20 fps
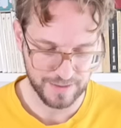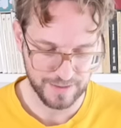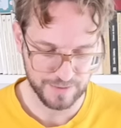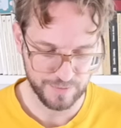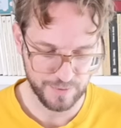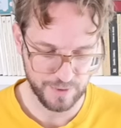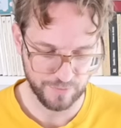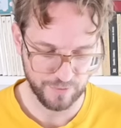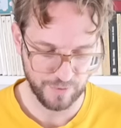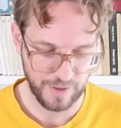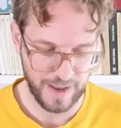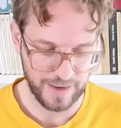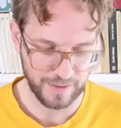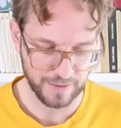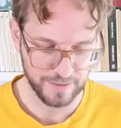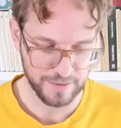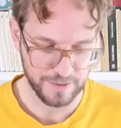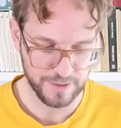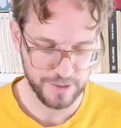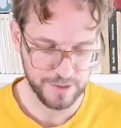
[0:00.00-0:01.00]
this beautiful
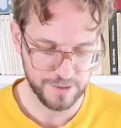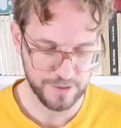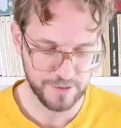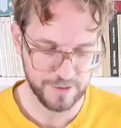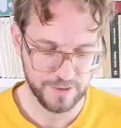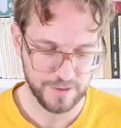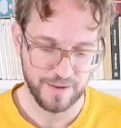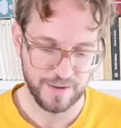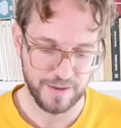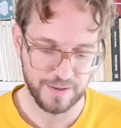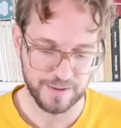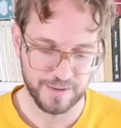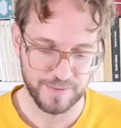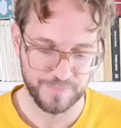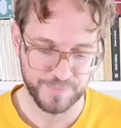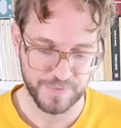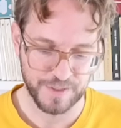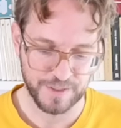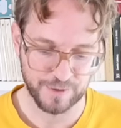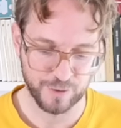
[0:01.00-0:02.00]
island here,
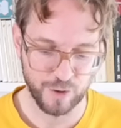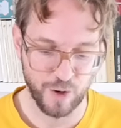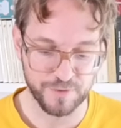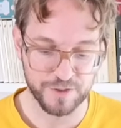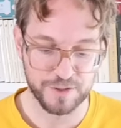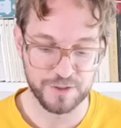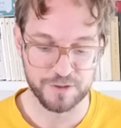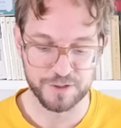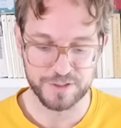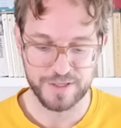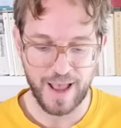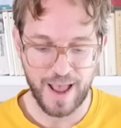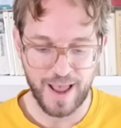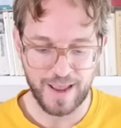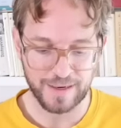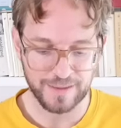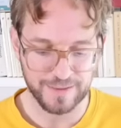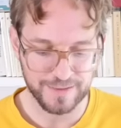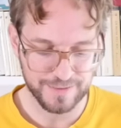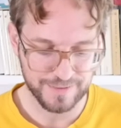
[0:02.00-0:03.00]
the Governor's
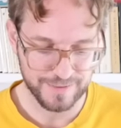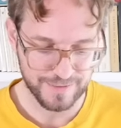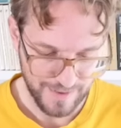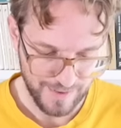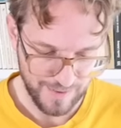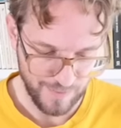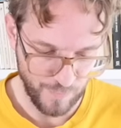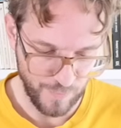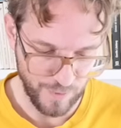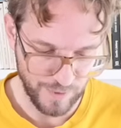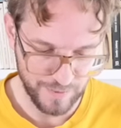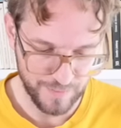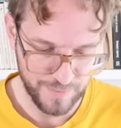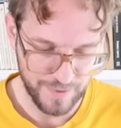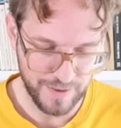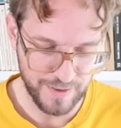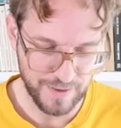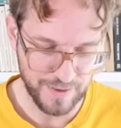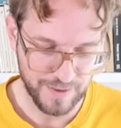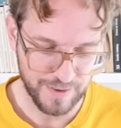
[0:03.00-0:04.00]
Island, will
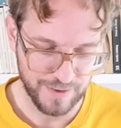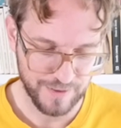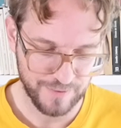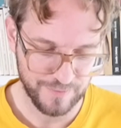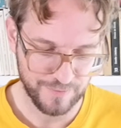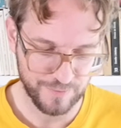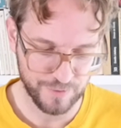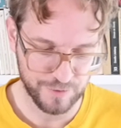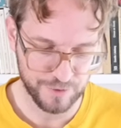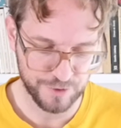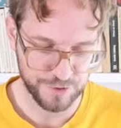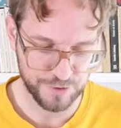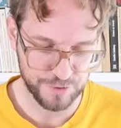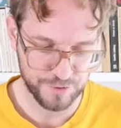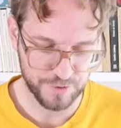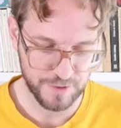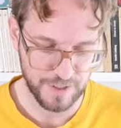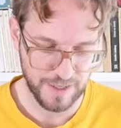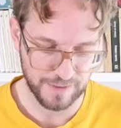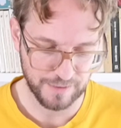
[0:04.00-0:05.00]
be for
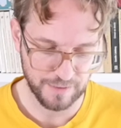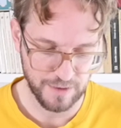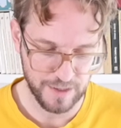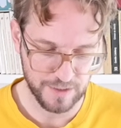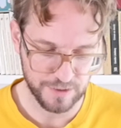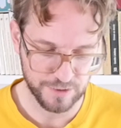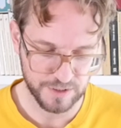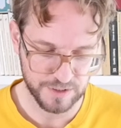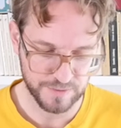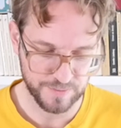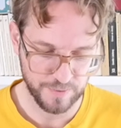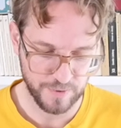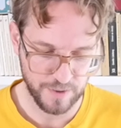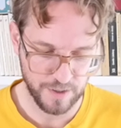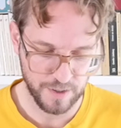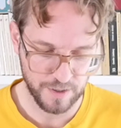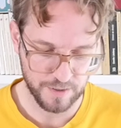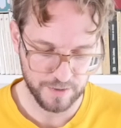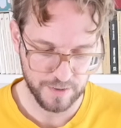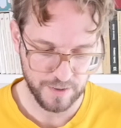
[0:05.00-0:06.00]
sure a great shooting
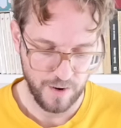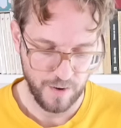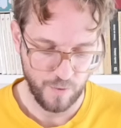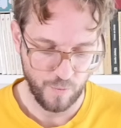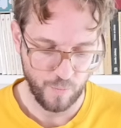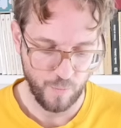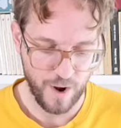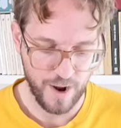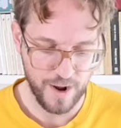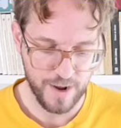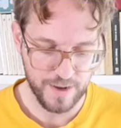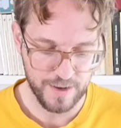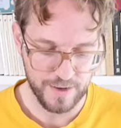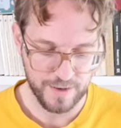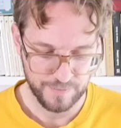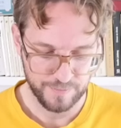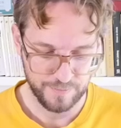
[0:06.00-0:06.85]
spot. Why?